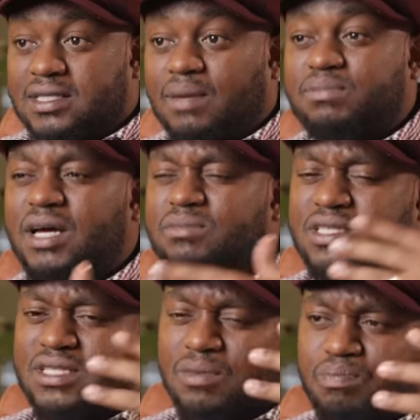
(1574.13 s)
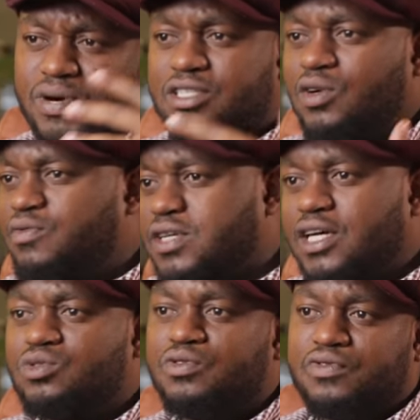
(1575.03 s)
Sometimes it's the pressure of
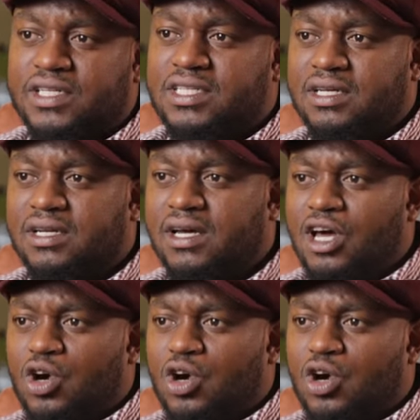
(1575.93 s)
trying to fit in